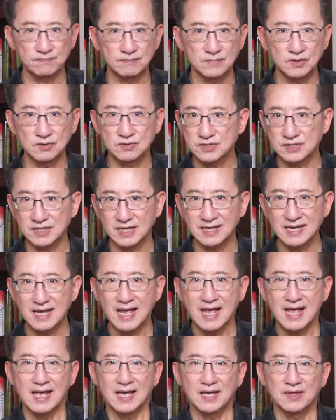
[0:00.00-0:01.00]
You see,
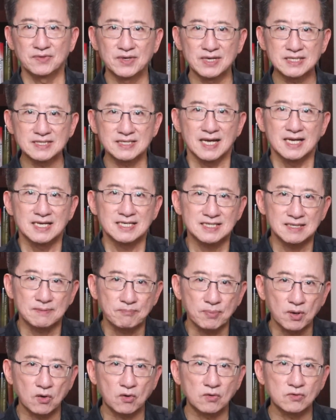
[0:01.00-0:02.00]
this
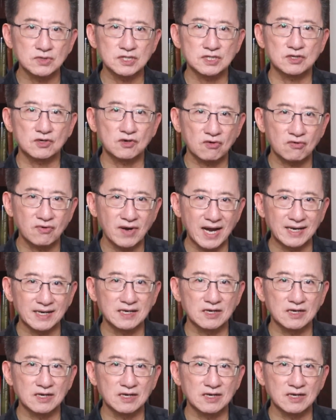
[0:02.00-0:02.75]
supposed credit